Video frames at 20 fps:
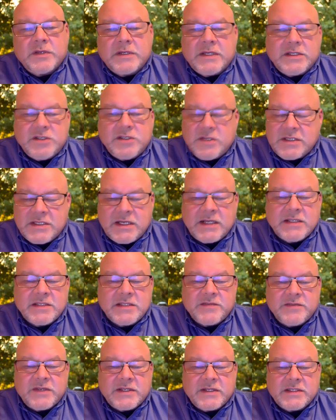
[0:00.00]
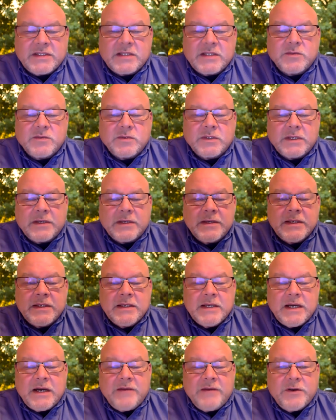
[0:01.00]
There's just tons of things that's really
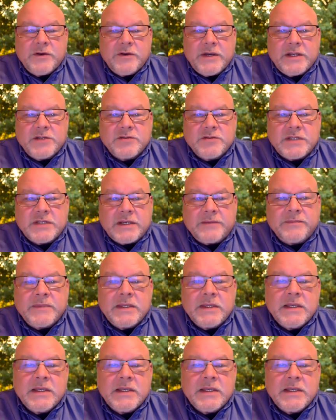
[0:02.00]
uh, very interesting.